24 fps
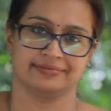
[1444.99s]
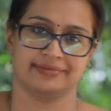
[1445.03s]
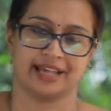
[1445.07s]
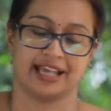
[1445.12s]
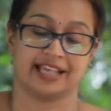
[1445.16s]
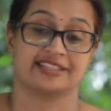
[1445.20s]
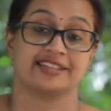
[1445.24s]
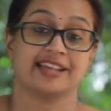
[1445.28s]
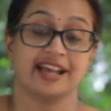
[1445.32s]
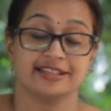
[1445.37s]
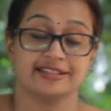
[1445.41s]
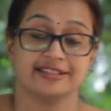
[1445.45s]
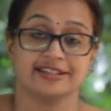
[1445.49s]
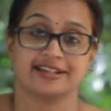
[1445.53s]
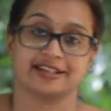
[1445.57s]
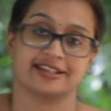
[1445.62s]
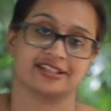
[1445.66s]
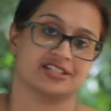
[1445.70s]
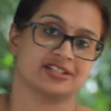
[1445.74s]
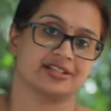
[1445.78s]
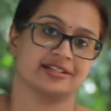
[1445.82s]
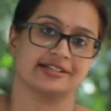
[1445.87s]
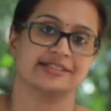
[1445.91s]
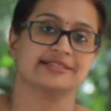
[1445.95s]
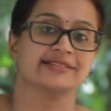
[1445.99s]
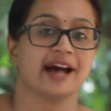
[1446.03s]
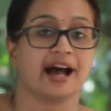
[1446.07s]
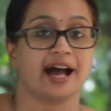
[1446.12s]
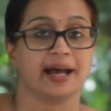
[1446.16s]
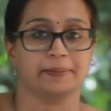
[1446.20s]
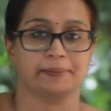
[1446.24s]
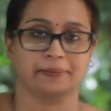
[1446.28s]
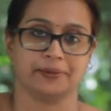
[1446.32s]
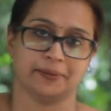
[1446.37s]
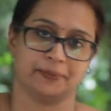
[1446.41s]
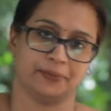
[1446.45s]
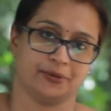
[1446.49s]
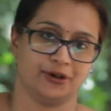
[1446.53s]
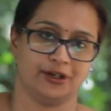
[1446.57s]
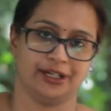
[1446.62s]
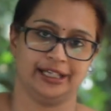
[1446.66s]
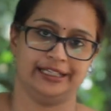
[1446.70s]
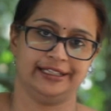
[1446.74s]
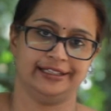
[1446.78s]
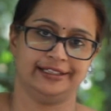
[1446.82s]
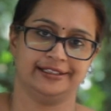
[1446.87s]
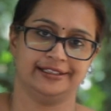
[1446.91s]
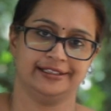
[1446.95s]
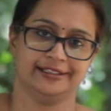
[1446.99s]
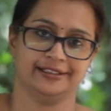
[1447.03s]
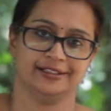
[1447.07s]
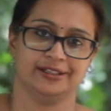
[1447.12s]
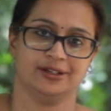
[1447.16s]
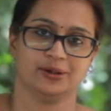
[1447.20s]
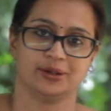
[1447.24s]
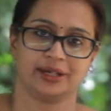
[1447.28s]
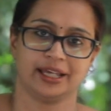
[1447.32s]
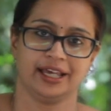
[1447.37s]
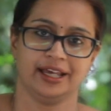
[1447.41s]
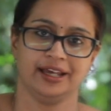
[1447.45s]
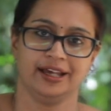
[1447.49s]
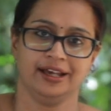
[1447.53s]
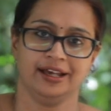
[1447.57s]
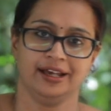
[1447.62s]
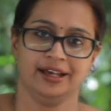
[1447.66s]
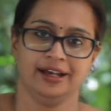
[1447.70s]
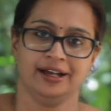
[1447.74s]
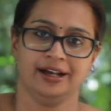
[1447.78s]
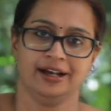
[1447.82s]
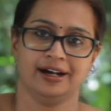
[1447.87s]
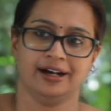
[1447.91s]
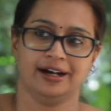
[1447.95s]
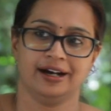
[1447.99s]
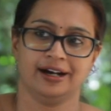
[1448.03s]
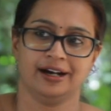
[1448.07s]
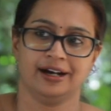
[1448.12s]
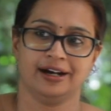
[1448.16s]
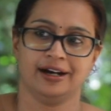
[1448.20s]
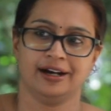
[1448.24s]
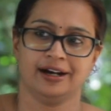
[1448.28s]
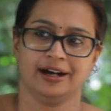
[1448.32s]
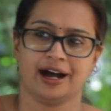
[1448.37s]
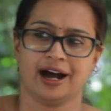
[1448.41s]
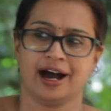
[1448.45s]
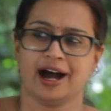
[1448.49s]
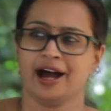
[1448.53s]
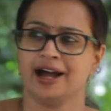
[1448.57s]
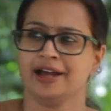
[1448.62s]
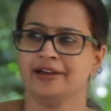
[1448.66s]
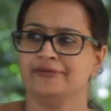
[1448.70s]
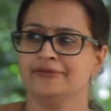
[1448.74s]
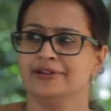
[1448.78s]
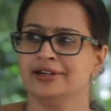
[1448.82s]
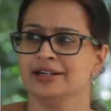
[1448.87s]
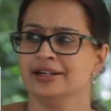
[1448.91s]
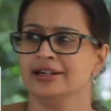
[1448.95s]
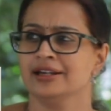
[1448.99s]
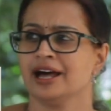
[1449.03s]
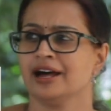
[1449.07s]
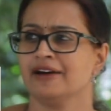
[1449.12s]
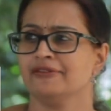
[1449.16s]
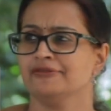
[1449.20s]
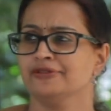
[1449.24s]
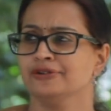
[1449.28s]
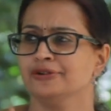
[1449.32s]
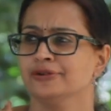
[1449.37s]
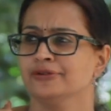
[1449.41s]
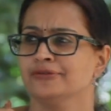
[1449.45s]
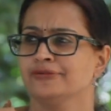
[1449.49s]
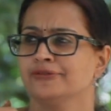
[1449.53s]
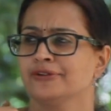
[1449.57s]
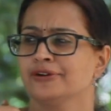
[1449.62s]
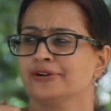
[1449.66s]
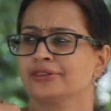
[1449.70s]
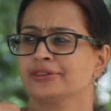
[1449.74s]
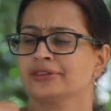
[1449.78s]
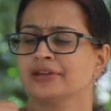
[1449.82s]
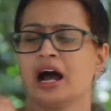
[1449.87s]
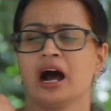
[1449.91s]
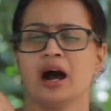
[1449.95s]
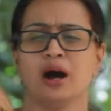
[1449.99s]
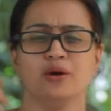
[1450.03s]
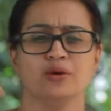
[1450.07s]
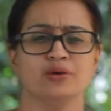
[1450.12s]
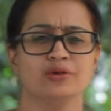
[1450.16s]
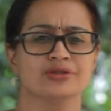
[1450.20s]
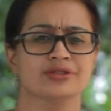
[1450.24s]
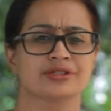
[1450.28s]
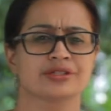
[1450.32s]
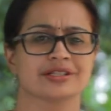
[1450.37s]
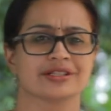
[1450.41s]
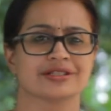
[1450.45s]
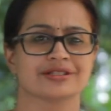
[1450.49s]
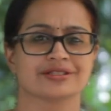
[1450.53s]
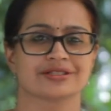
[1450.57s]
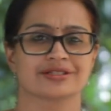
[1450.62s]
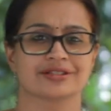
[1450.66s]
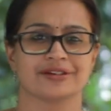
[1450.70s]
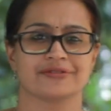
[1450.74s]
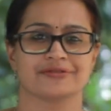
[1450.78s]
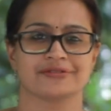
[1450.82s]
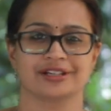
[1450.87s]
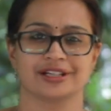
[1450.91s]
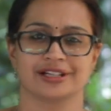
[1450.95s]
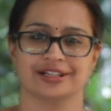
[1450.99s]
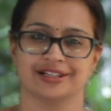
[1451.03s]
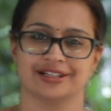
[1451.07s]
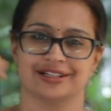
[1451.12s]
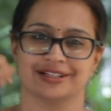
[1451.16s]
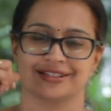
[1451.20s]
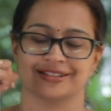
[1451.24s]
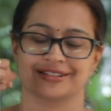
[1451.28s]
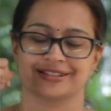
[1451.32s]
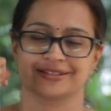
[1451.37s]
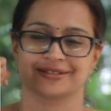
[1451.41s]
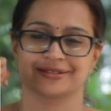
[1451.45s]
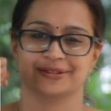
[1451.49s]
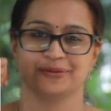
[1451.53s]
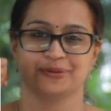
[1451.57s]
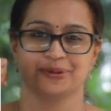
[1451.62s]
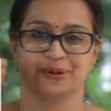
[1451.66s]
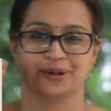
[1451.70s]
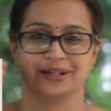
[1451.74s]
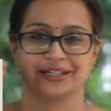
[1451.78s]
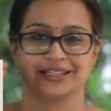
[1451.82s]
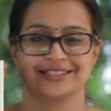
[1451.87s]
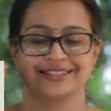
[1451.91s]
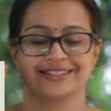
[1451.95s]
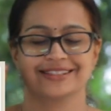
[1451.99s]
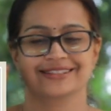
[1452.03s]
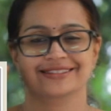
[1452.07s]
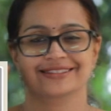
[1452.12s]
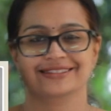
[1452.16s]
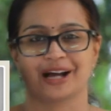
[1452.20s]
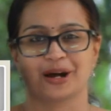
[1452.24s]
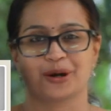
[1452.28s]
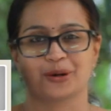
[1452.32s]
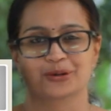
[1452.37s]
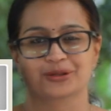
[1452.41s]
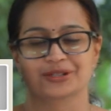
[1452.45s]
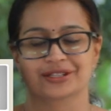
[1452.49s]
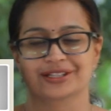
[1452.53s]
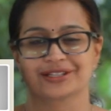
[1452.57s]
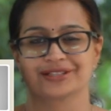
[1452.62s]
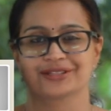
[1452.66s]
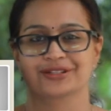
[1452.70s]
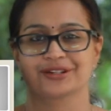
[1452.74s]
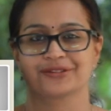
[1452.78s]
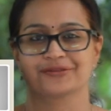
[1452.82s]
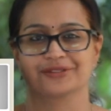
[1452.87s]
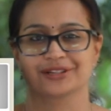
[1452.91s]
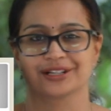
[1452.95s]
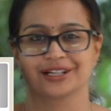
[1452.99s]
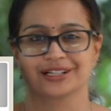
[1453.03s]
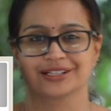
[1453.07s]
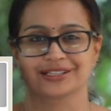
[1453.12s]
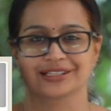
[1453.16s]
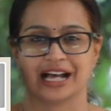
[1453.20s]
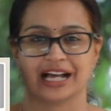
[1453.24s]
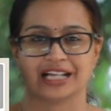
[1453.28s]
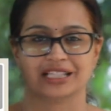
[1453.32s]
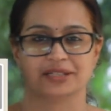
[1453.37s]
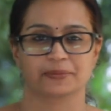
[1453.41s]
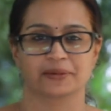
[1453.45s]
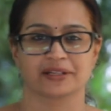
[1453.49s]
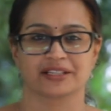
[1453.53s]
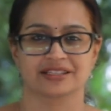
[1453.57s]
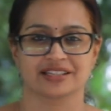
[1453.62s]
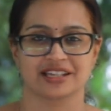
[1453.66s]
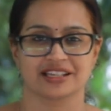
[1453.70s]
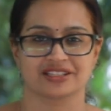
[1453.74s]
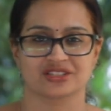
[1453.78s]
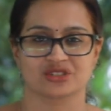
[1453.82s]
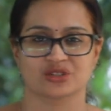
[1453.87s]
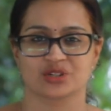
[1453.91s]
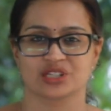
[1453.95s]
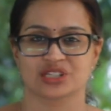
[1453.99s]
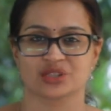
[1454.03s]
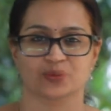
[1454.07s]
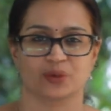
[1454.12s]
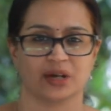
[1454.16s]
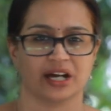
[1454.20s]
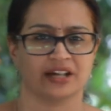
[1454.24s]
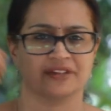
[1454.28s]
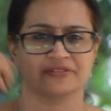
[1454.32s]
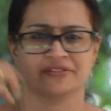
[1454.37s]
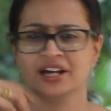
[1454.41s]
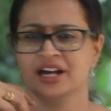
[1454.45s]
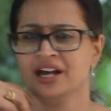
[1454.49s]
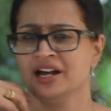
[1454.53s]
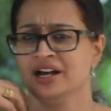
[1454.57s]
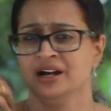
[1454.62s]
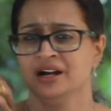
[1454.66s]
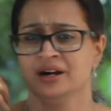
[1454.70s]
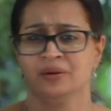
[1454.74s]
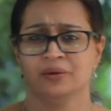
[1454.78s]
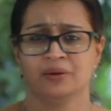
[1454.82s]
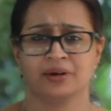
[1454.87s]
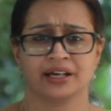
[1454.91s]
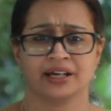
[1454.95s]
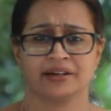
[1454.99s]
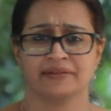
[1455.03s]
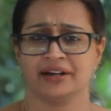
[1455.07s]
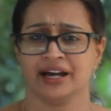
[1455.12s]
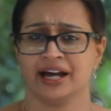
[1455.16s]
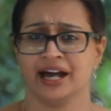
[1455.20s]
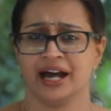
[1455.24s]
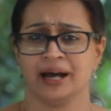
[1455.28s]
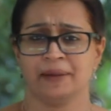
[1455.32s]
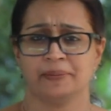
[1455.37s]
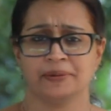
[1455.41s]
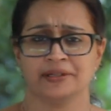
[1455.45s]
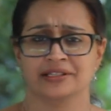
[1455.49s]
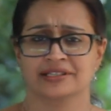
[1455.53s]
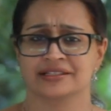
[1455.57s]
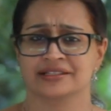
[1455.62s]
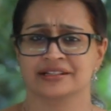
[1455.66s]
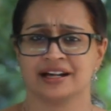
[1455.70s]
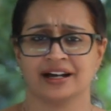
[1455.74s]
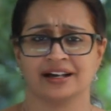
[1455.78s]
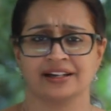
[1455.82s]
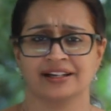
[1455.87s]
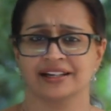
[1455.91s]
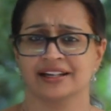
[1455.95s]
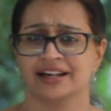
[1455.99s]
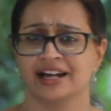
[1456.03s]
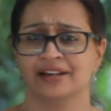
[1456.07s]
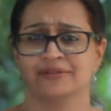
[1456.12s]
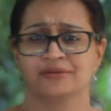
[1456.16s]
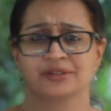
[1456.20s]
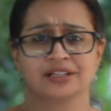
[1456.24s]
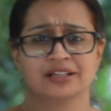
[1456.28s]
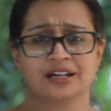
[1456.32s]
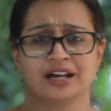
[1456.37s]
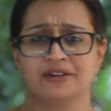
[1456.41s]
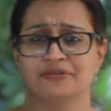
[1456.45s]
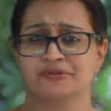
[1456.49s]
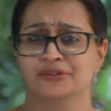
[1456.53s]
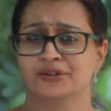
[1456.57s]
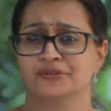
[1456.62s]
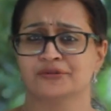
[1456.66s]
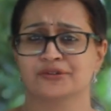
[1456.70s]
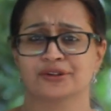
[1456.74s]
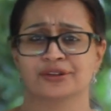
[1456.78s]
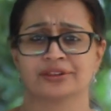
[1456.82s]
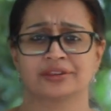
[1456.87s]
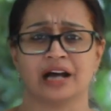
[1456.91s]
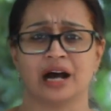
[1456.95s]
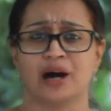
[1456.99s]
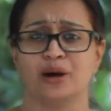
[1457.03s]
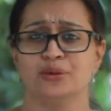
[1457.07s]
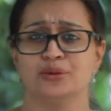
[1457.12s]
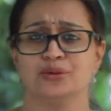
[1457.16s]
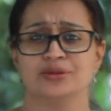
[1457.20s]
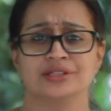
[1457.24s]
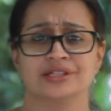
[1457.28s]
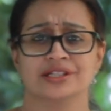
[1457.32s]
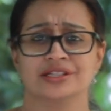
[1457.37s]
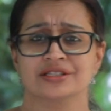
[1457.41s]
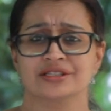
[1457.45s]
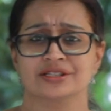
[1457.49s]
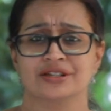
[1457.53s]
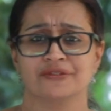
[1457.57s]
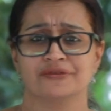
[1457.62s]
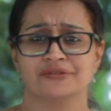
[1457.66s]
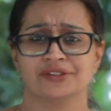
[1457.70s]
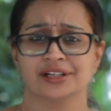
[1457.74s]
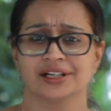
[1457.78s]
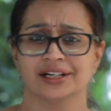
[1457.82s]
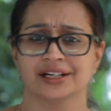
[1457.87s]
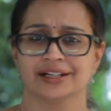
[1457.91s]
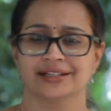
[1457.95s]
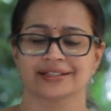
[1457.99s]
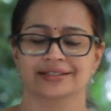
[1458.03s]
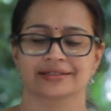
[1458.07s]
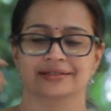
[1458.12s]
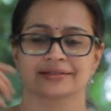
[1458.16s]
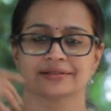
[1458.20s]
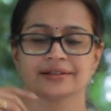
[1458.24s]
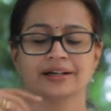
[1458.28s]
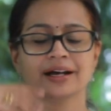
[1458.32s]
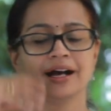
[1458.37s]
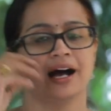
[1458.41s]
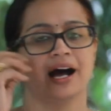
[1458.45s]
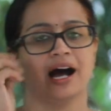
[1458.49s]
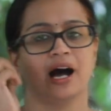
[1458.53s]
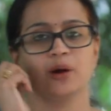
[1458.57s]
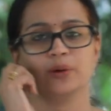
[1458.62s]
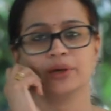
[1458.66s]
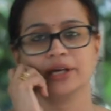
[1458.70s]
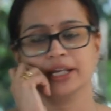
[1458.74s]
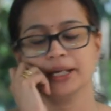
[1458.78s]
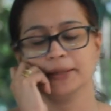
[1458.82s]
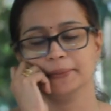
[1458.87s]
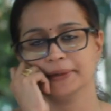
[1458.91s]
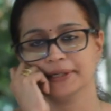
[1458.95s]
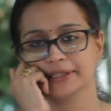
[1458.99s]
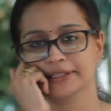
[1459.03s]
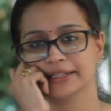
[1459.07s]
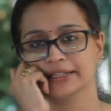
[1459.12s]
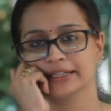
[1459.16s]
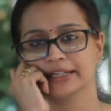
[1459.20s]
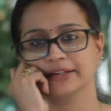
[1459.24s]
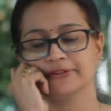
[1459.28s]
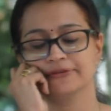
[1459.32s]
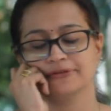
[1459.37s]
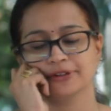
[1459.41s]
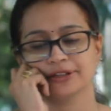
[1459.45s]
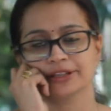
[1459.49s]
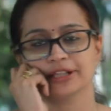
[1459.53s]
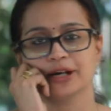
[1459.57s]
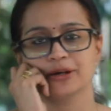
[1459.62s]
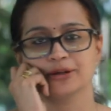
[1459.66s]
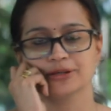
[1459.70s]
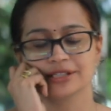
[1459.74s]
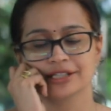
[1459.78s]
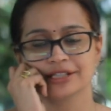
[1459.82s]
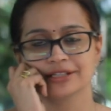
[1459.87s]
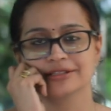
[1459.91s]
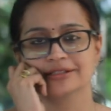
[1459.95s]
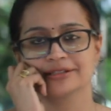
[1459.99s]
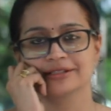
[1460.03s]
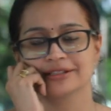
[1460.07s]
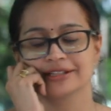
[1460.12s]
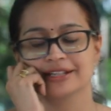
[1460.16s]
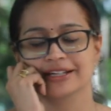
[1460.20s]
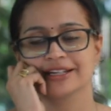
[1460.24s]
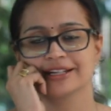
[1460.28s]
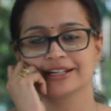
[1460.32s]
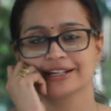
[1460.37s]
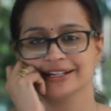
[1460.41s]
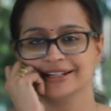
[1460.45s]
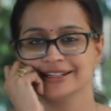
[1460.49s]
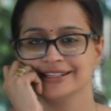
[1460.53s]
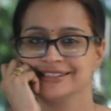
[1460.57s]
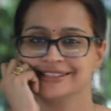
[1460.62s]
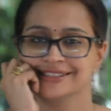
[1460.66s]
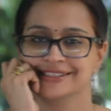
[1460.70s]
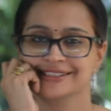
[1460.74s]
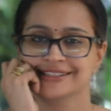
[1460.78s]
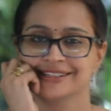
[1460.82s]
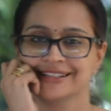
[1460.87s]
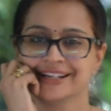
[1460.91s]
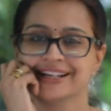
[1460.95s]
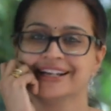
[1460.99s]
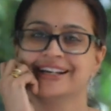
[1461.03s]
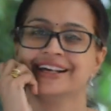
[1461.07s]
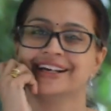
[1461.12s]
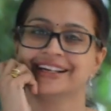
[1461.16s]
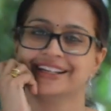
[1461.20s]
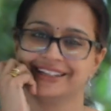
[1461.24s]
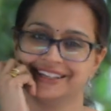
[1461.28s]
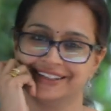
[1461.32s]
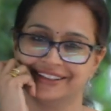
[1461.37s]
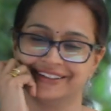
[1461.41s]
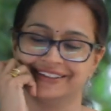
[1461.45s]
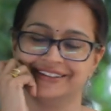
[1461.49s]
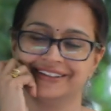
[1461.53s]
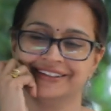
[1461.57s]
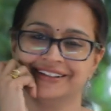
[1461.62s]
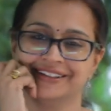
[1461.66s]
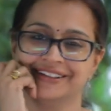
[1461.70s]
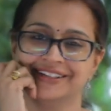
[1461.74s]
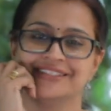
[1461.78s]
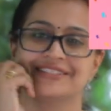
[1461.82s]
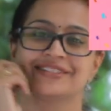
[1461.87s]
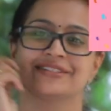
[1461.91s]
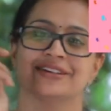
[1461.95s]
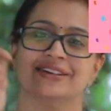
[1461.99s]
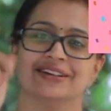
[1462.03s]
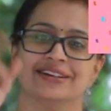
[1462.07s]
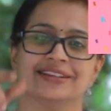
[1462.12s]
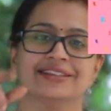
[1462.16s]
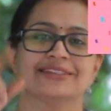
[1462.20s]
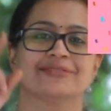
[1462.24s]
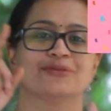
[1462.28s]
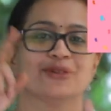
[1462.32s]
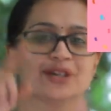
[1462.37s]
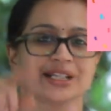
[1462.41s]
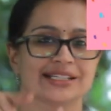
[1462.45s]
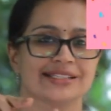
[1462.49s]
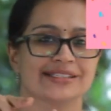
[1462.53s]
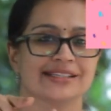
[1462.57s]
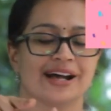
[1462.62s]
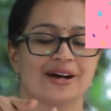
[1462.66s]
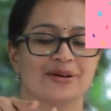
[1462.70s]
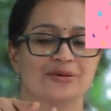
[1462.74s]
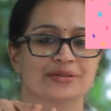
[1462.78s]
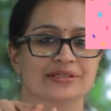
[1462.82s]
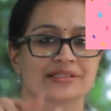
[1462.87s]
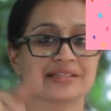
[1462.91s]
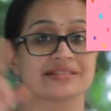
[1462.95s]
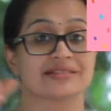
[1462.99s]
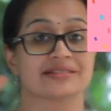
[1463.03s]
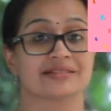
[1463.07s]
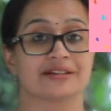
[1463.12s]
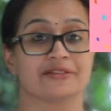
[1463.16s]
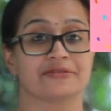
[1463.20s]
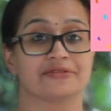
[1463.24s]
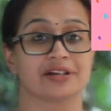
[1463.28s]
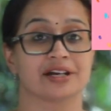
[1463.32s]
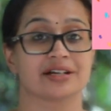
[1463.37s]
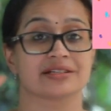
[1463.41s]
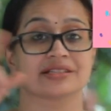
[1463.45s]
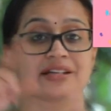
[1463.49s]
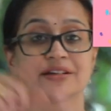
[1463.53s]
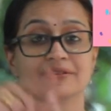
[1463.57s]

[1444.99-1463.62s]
Exaggeration is hyperbole. Okay, I will love you for thousands of years. So what is this thousands of years? Husband says to his wife, whatever happens, darling, I will love you for thousands of years. How can a person live for 1,000 years? No. So what is thousands of years?